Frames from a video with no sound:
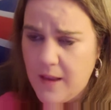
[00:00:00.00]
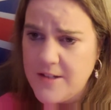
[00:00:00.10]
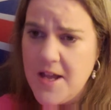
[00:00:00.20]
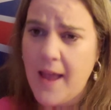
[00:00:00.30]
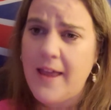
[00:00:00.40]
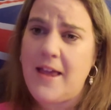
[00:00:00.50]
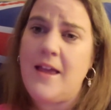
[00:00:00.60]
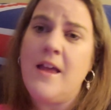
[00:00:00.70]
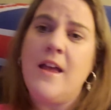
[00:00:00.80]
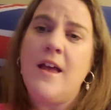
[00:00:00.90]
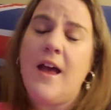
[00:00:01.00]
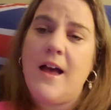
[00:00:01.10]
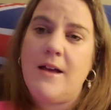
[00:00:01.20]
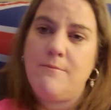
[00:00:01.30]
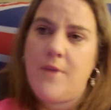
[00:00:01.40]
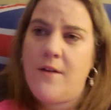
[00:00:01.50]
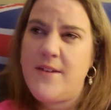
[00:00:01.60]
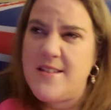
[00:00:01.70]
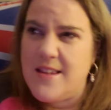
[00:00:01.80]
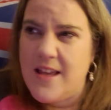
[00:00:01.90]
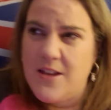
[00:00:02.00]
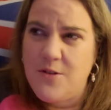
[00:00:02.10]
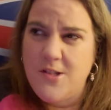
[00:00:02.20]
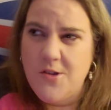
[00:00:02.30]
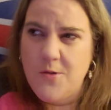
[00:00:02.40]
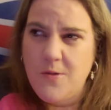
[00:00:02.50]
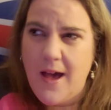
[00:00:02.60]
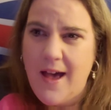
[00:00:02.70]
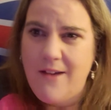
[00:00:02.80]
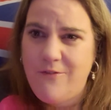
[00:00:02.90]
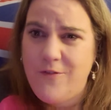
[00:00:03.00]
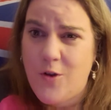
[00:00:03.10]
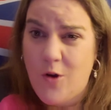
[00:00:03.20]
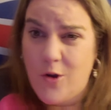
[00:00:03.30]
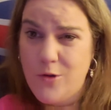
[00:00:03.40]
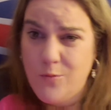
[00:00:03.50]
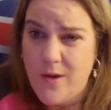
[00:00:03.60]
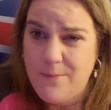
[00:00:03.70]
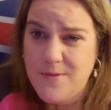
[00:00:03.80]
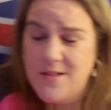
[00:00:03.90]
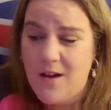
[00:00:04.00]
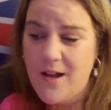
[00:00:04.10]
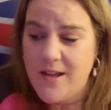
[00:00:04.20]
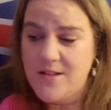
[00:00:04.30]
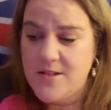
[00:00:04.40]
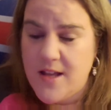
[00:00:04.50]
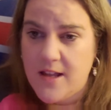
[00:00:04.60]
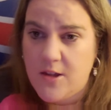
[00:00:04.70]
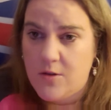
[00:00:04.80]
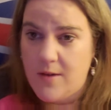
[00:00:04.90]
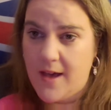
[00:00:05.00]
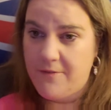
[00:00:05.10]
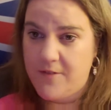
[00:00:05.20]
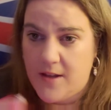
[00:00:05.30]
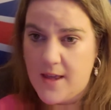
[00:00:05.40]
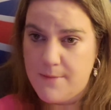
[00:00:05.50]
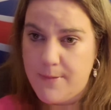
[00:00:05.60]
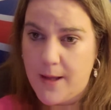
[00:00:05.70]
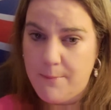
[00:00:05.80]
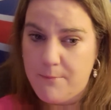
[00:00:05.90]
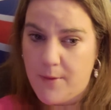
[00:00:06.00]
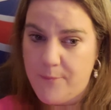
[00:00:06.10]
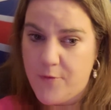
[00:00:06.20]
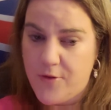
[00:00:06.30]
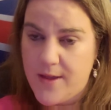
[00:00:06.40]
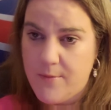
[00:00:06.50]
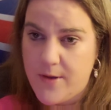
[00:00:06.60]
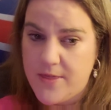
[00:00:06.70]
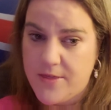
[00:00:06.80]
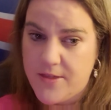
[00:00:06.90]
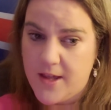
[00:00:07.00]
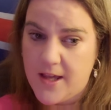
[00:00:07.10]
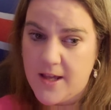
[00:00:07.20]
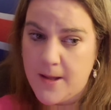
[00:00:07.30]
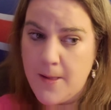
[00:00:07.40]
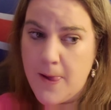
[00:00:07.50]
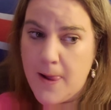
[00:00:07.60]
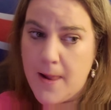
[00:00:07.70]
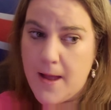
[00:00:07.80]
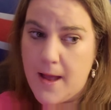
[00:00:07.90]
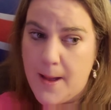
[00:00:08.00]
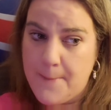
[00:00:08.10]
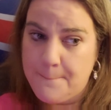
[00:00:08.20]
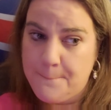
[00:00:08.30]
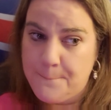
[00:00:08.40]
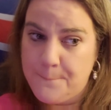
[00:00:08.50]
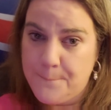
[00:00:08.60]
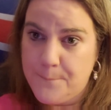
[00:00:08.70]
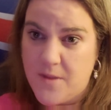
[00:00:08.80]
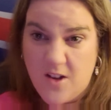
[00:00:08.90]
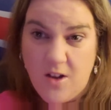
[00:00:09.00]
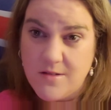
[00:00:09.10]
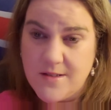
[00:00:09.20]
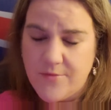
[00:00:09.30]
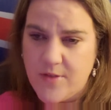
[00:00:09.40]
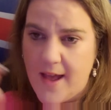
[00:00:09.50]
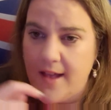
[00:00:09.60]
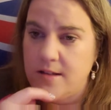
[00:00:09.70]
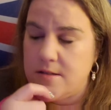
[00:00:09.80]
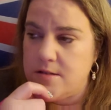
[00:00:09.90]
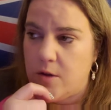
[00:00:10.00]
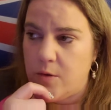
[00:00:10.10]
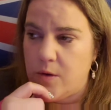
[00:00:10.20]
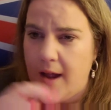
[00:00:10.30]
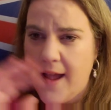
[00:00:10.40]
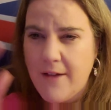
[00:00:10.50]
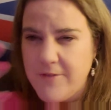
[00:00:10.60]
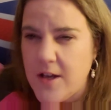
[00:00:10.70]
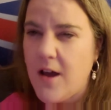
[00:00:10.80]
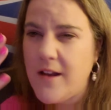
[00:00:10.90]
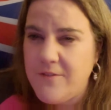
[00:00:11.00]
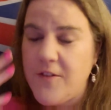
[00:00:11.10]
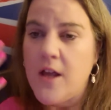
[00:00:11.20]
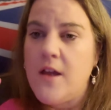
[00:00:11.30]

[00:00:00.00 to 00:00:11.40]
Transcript: a day. Um, obviously, you do have your own website that you have to keep up monthly with the um, the cost of that. So I have to kind of